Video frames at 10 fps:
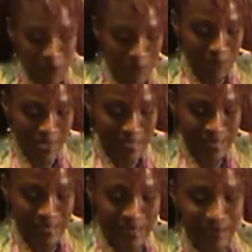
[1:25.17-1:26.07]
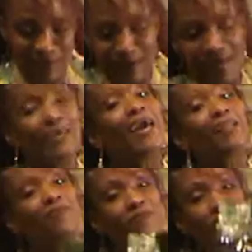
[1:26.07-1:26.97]
on making a
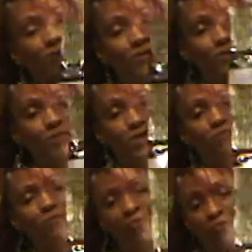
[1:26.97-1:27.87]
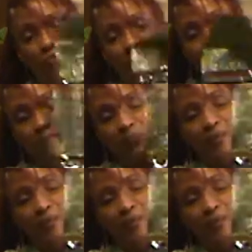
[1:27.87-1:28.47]
California sushi roll for